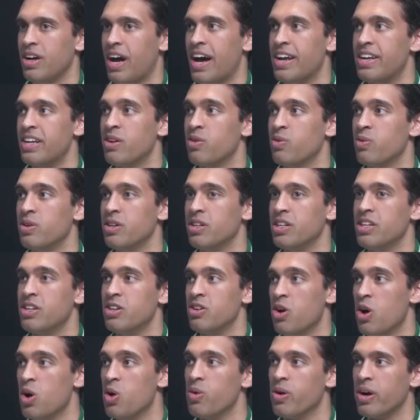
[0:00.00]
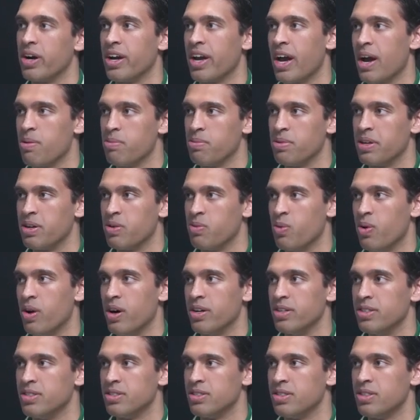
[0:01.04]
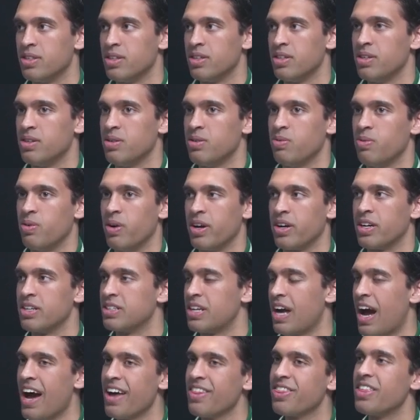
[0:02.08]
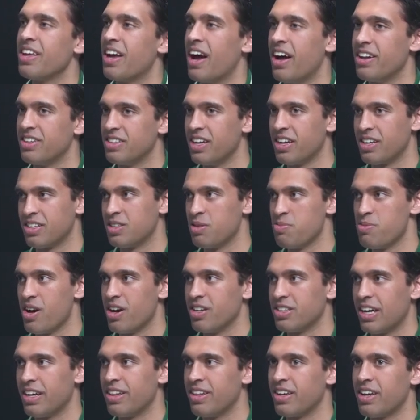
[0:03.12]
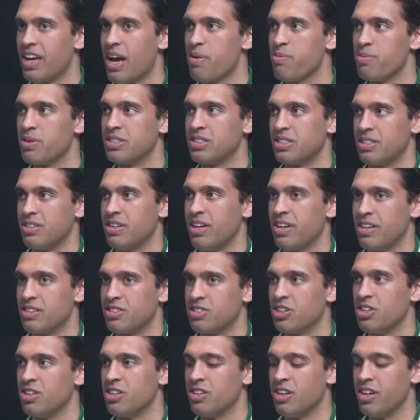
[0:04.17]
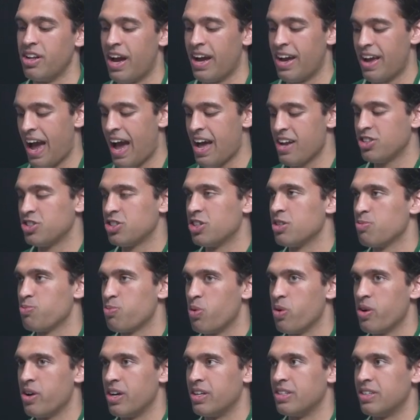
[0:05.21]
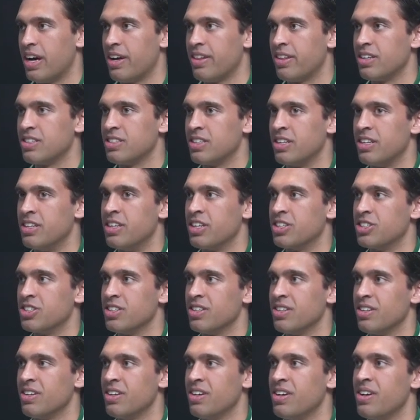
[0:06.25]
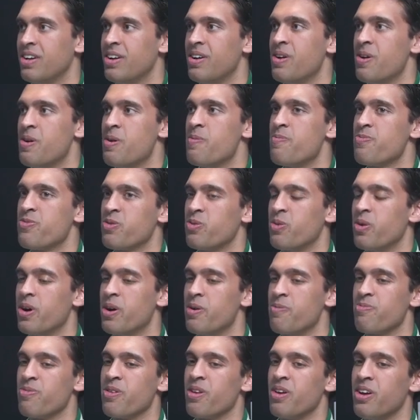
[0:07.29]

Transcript: i didn't really know what gambling was yeah, right because I, think, like to be honest i think gambling is like certain like at a certain point it, i think it's an addiction it, it is it is it is right yeah.